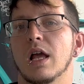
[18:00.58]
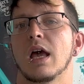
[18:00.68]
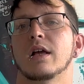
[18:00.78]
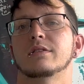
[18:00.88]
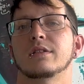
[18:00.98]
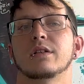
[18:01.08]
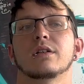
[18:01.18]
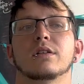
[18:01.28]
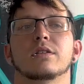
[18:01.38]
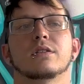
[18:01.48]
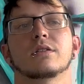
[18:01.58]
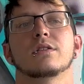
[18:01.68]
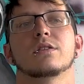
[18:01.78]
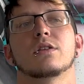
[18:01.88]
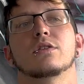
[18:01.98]
asking
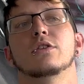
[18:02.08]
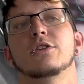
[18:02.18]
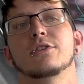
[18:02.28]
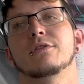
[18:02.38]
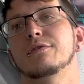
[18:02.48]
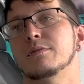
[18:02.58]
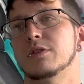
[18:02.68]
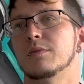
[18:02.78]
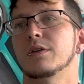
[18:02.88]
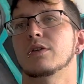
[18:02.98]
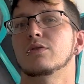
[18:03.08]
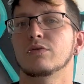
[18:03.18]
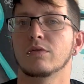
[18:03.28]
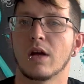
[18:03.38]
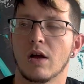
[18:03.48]
to learn from somebody
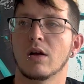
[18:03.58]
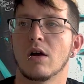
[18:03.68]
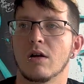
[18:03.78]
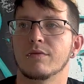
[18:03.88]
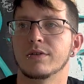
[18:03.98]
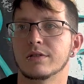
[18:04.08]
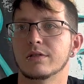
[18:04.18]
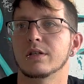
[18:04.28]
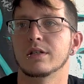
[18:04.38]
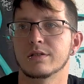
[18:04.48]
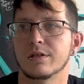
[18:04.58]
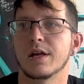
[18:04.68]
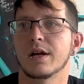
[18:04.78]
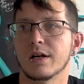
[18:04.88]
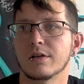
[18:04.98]
who obviously is
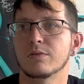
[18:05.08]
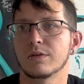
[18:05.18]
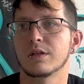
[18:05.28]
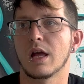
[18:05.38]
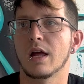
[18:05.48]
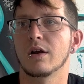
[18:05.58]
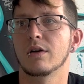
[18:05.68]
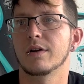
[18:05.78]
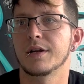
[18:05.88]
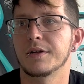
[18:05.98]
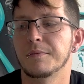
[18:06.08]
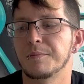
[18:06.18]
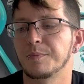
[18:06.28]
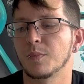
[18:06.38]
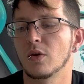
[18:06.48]
there with that already.
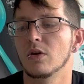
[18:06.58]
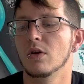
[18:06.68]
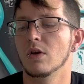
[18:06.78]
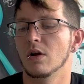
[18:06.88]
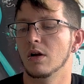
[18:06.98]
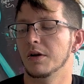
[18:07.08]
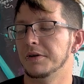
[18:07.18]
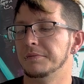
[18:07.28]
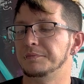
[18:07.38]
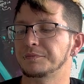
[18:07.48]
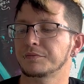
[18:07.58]
Um,